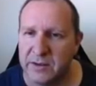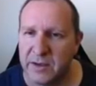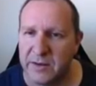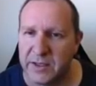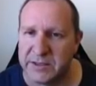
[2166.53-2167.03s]

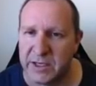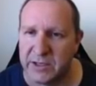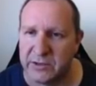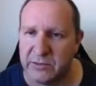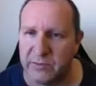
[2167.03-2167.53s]
And that's how
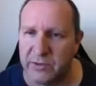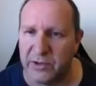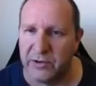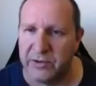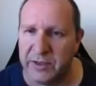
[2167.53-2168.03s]
you
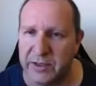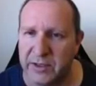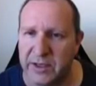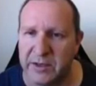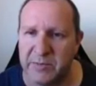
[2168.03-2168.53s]
load in
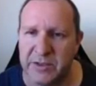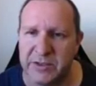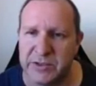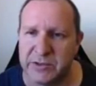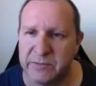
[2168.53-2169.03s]
an
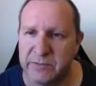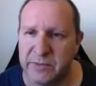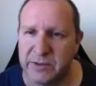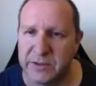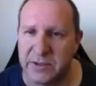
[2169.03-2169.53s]
image.
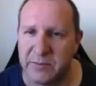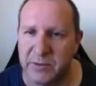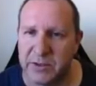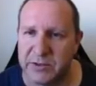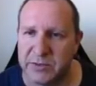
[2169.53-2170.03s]
So then
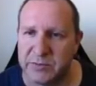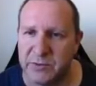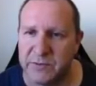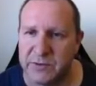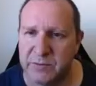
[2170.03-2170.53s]
we can just
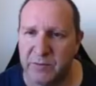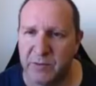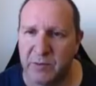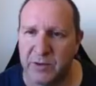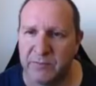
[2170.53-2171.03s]
move it to where we
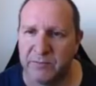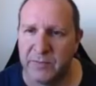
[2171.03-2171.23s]
want.